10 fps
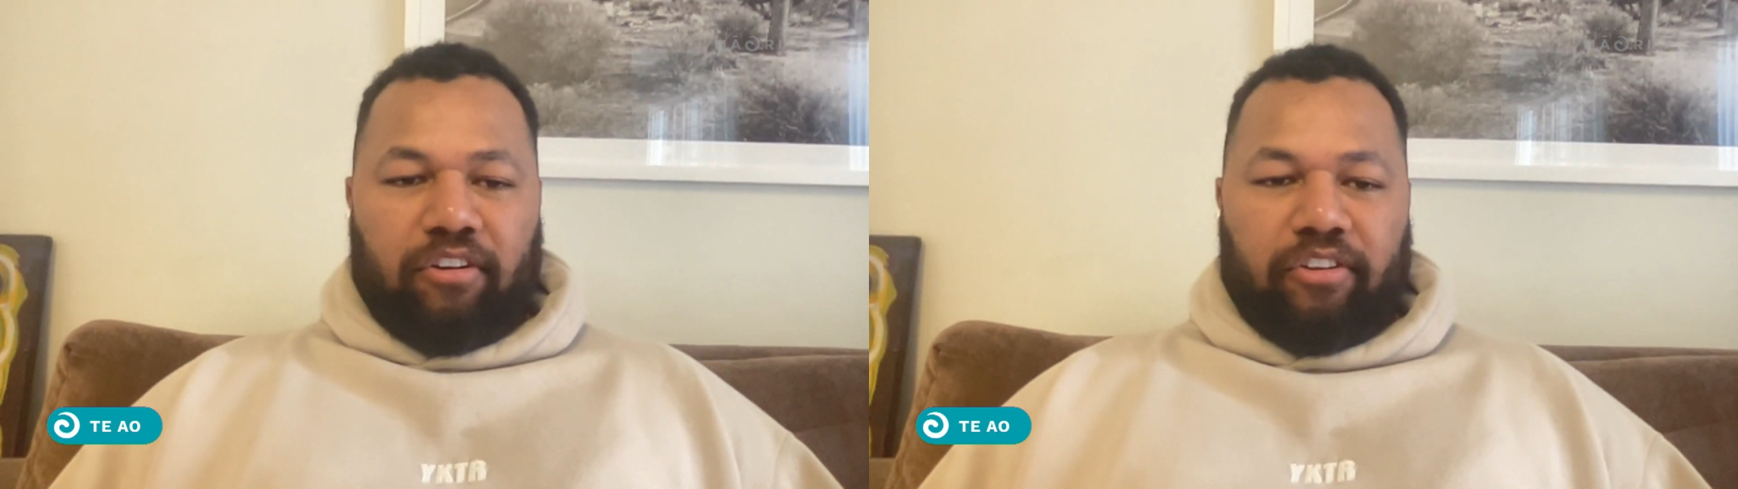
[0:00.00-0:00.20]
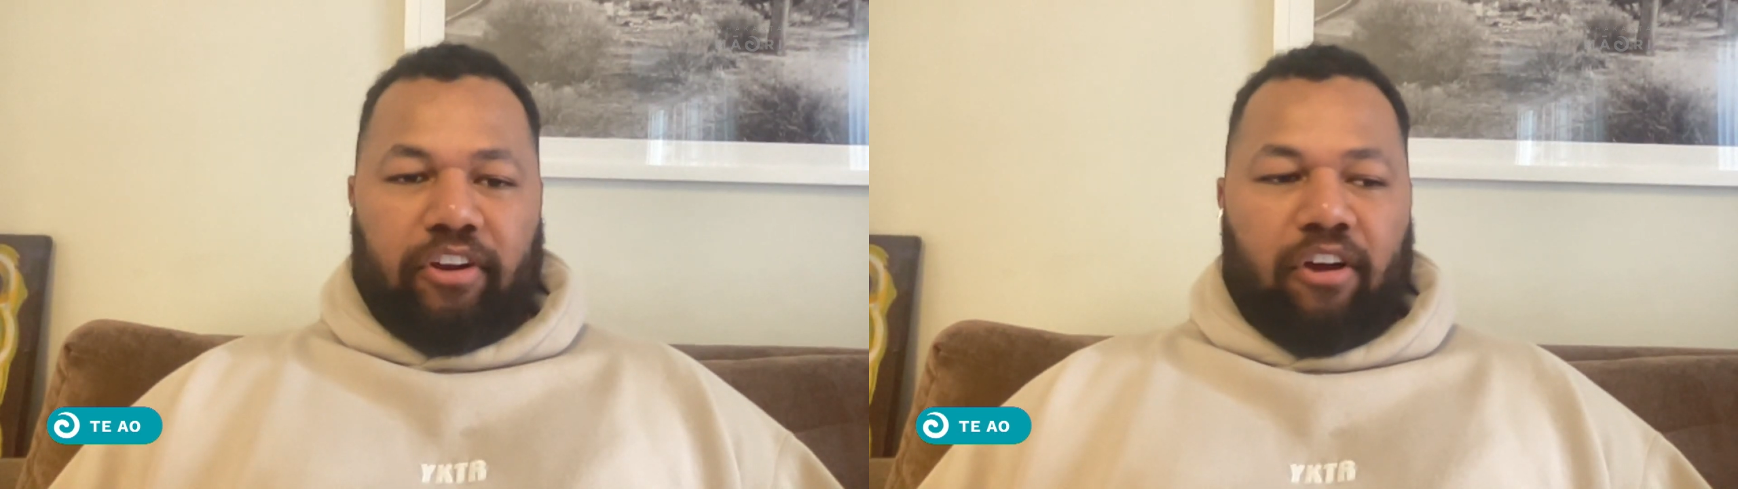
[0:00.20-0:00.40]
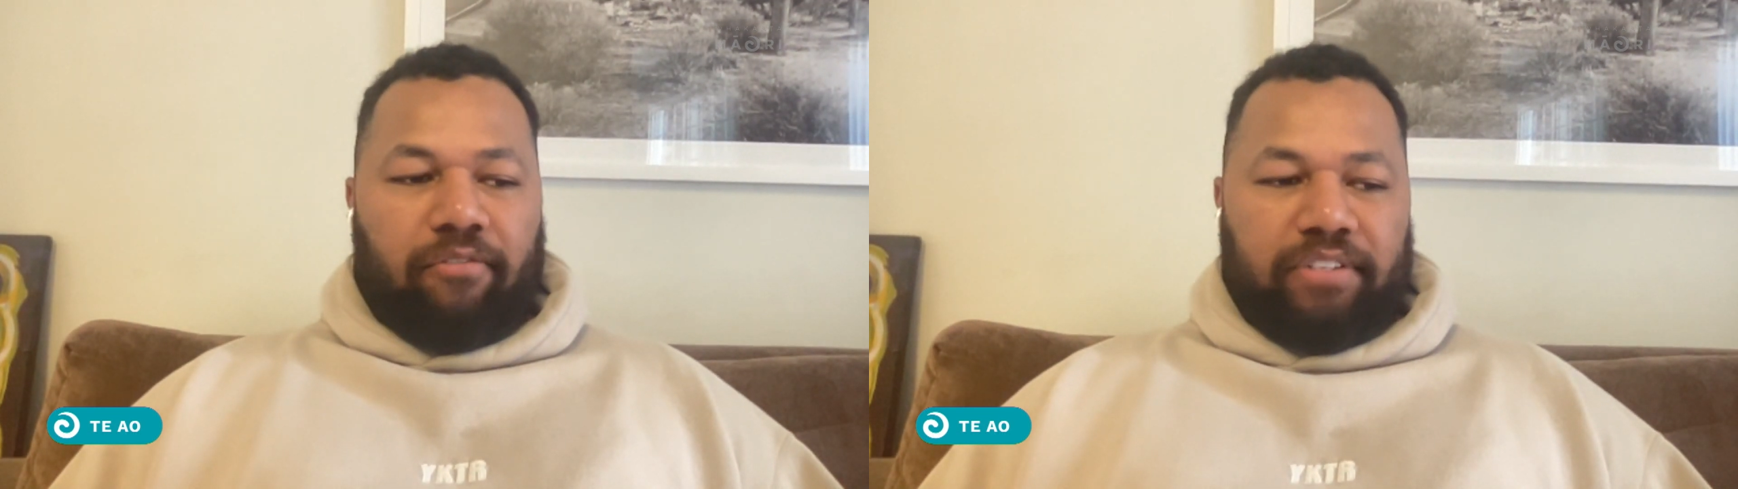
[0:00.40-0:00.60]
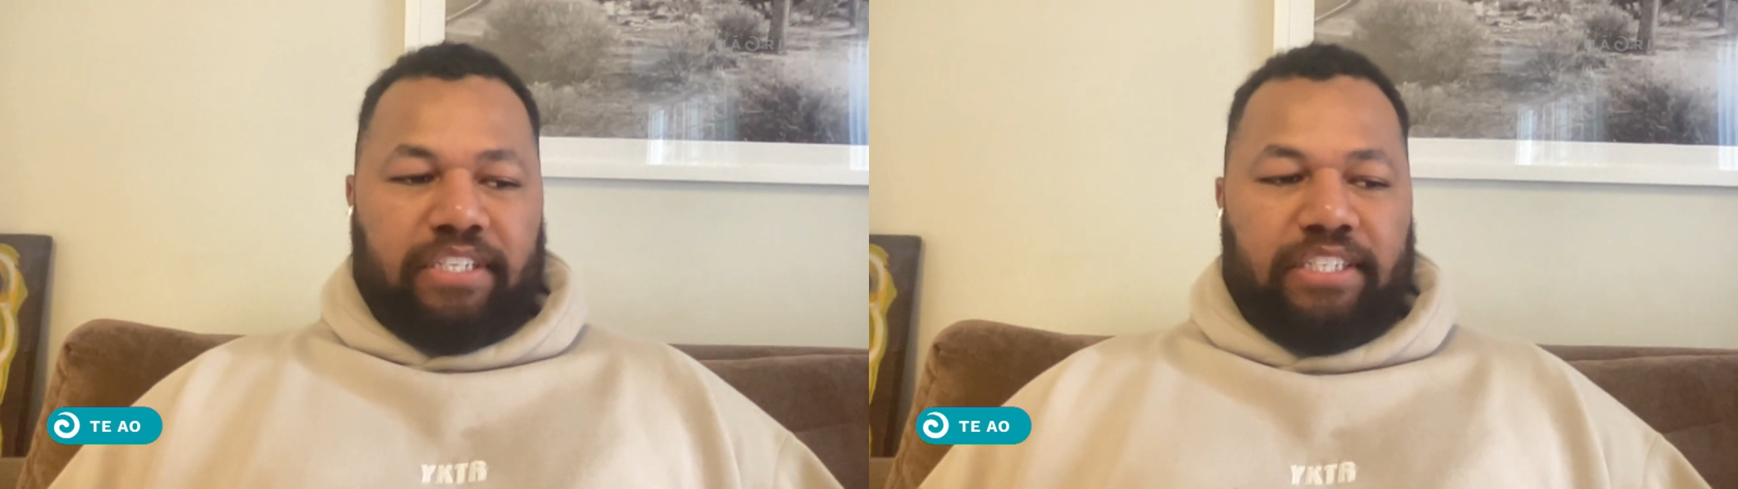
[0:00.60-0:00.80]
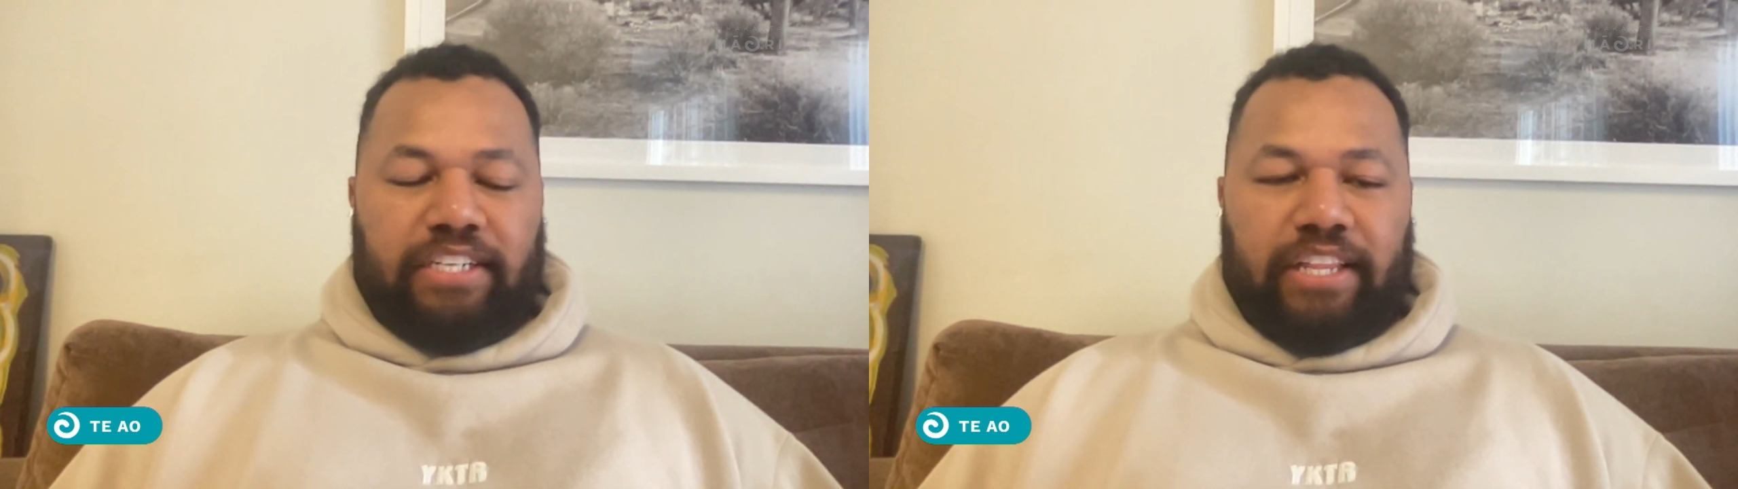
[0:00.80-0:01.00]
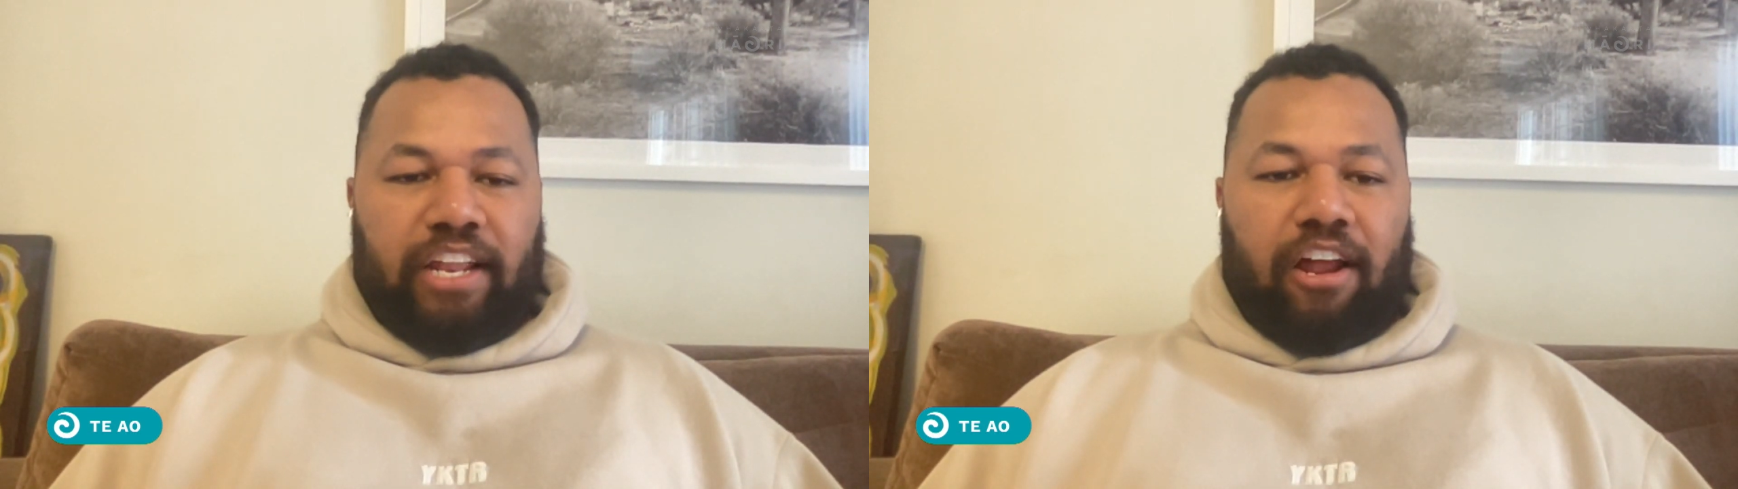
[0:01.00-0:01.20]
uh, you know, of attention in yeah.